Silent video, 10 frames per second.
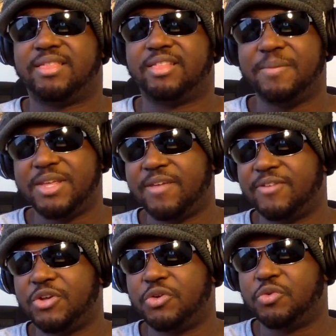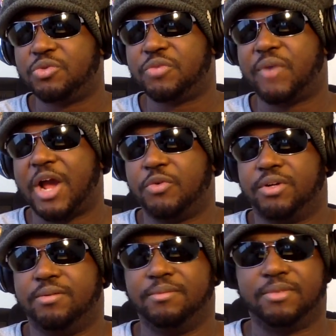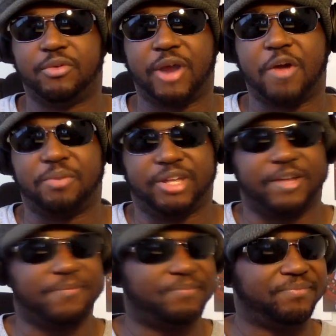Let me give you the round play.